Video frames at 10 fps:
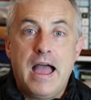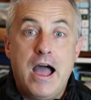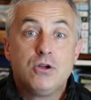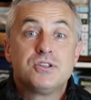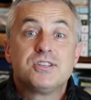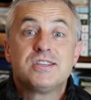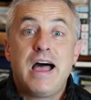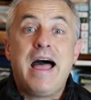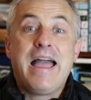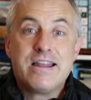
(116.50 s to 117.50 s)

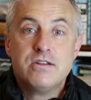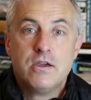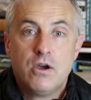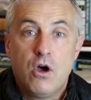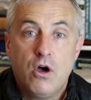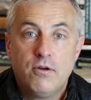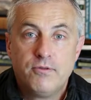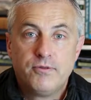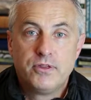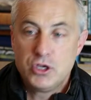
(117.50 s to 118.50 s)
outside
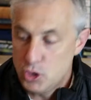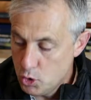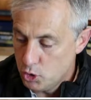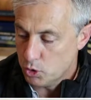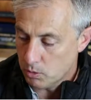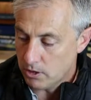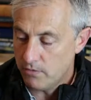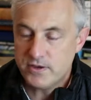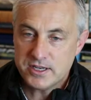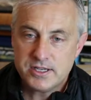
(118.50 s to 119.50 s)
of the usual.
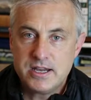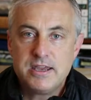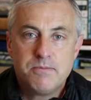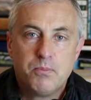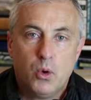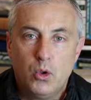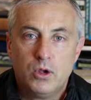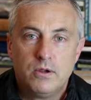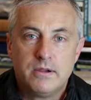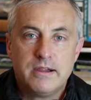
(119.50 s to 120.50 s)
Obviously,
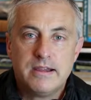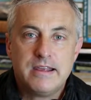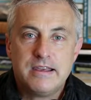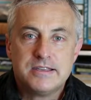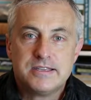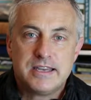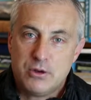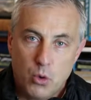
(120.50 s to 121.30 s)
Paul is in